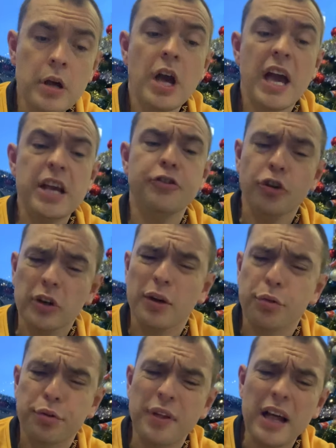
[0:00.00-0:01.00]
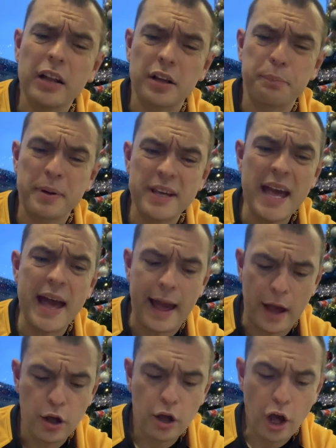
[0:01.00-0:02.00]
He took Estelle and
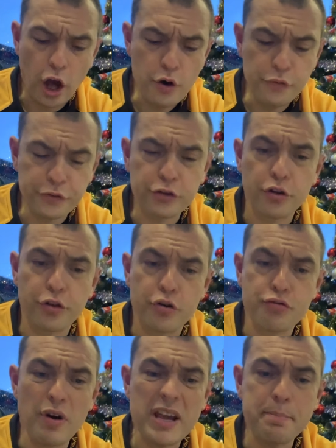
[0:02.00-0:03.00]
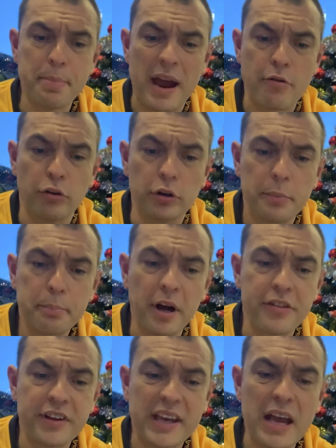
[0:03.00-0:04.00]
Pierre over to the great barrel by
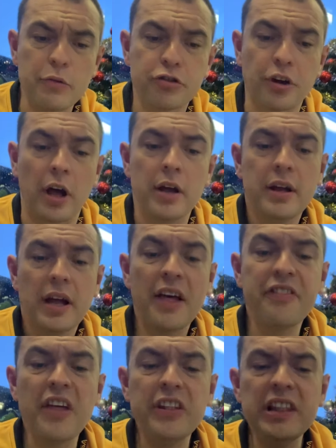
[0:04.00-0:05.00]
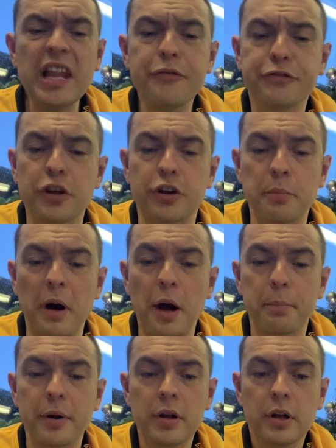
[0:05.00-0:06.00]
the counter and then lifted him
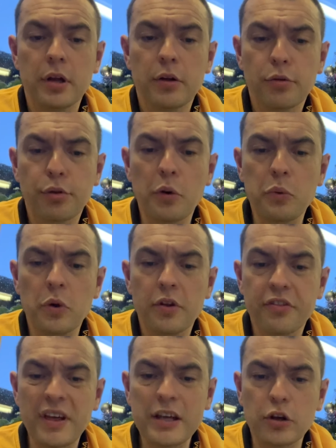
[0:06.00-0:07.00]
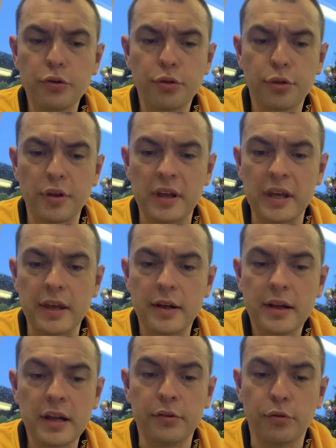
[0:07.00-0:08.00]
up so they could see
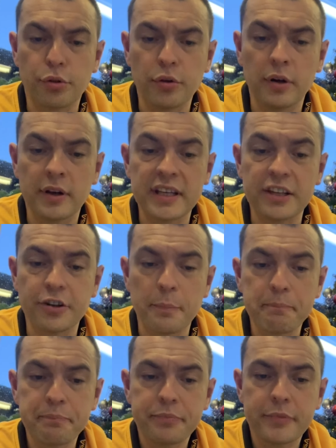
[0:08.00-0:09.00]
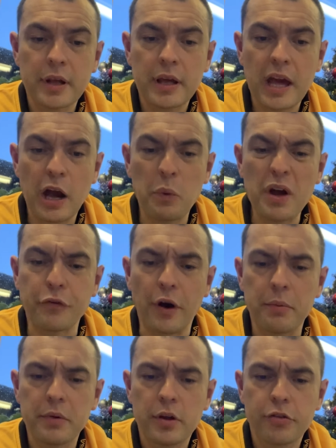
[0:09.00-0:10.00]
inside. However,
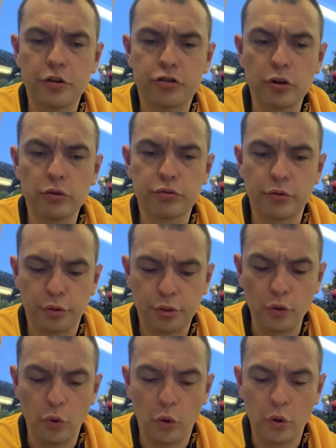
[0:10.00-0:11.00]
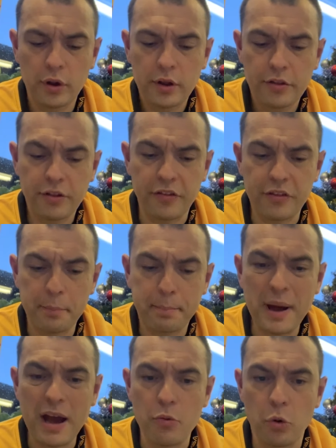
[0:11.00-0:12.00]
the children saw that the
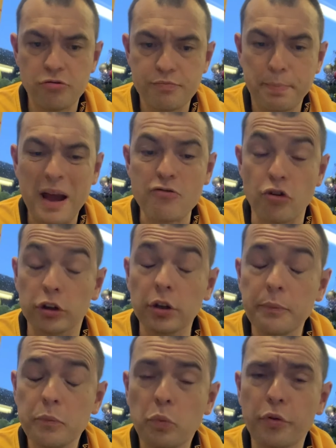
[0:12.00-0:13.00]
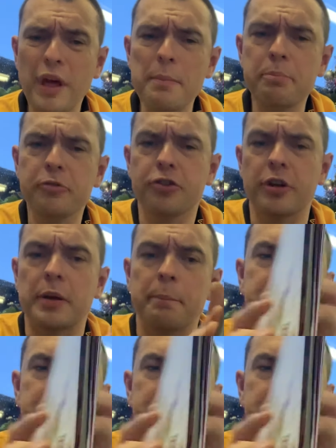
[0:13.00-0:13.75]
barrel, barrel was empty.